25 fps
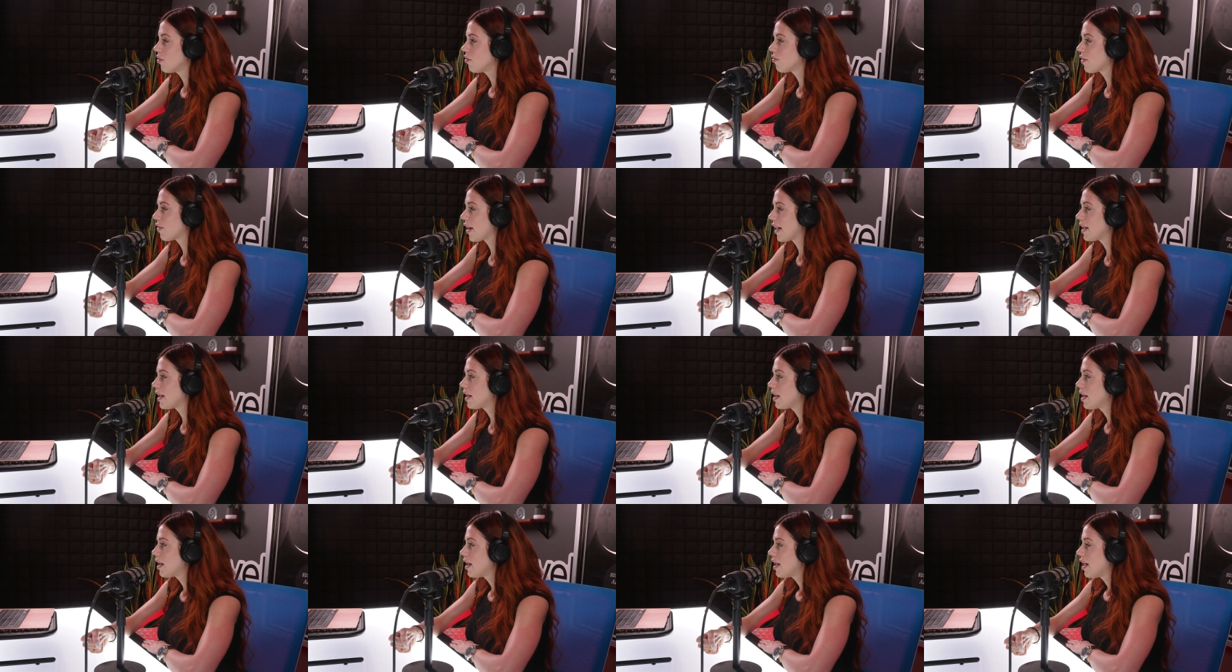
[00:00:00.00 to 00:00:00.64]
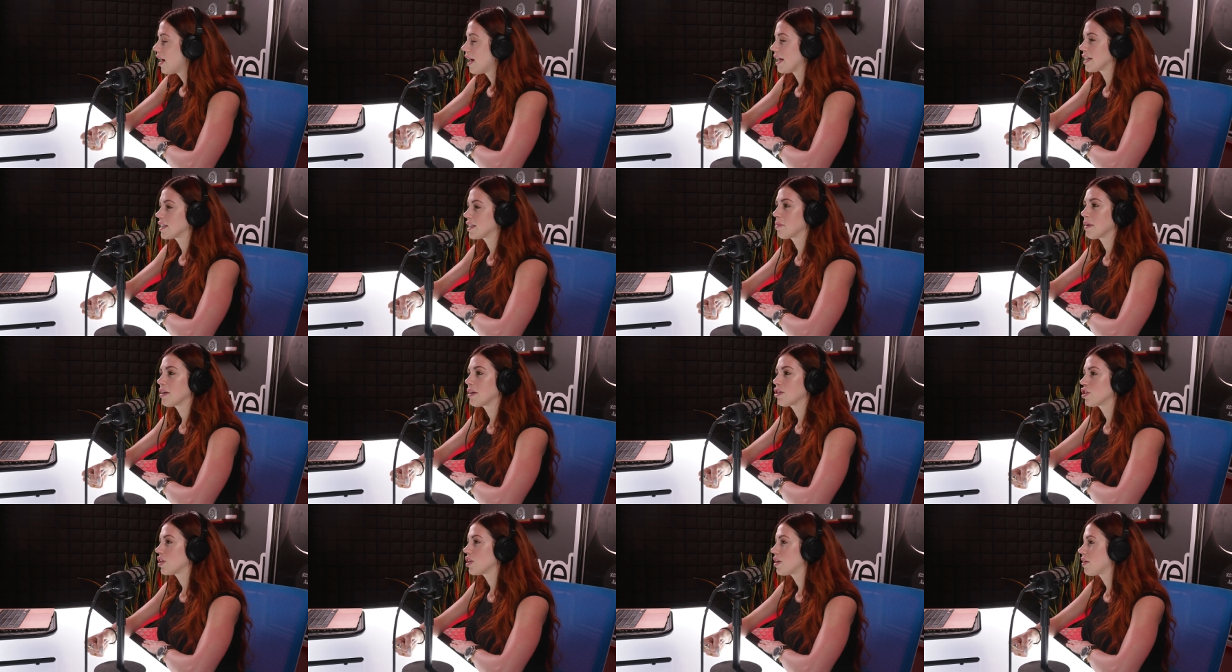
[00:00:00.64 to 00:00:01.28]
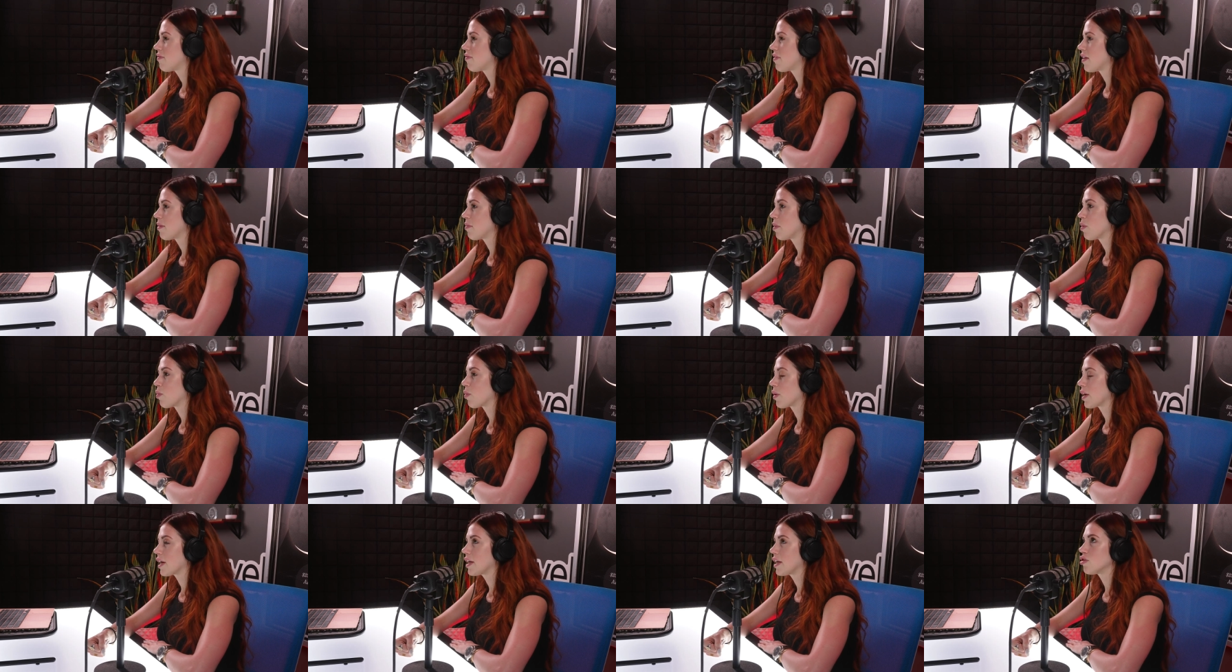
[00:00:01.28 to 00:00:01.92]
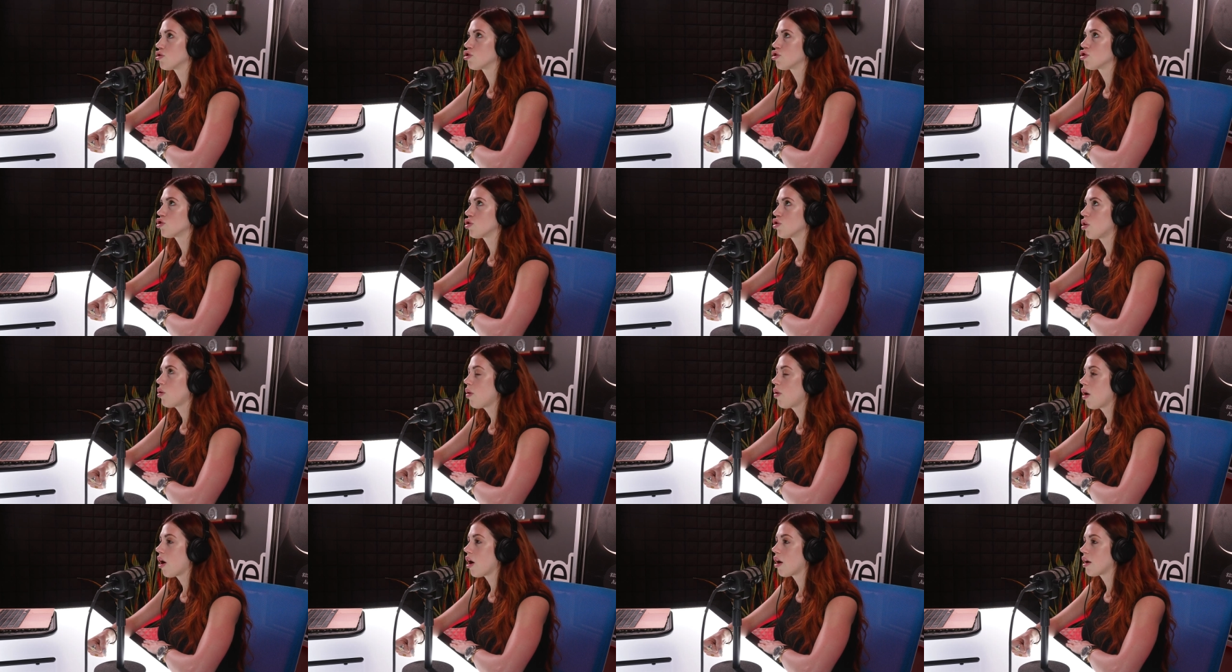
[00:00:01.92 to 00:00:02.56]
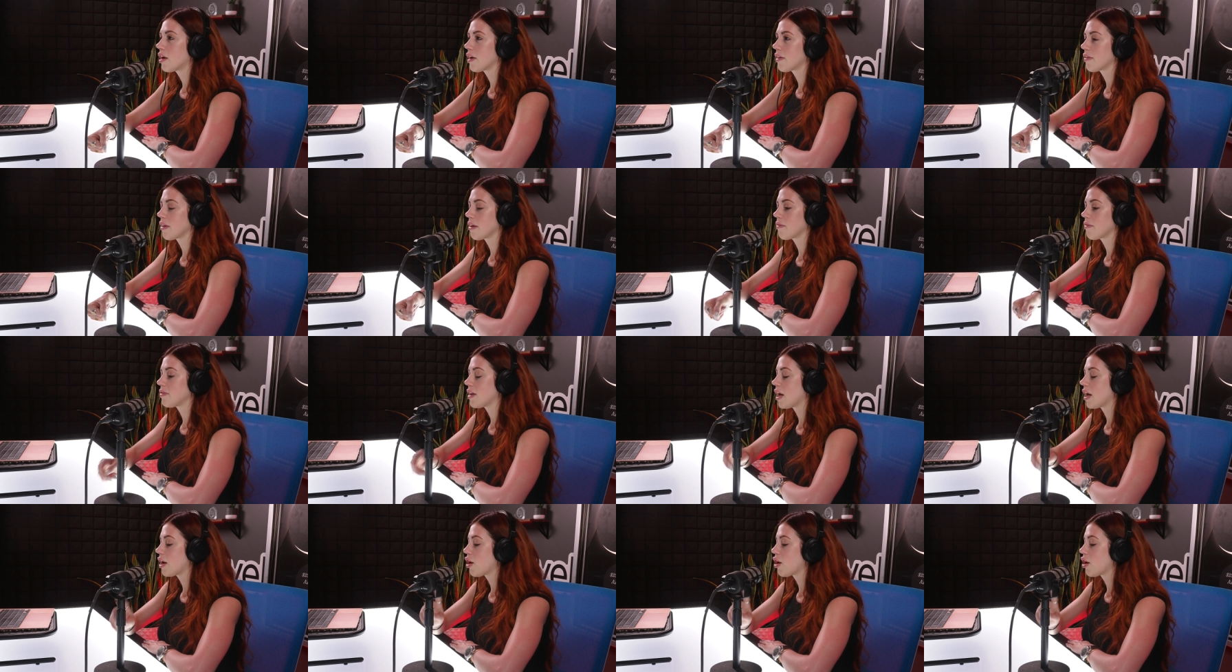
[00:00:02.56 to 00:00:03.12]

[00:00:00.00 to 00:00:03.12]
right? Especially if they've been working so hard and they've done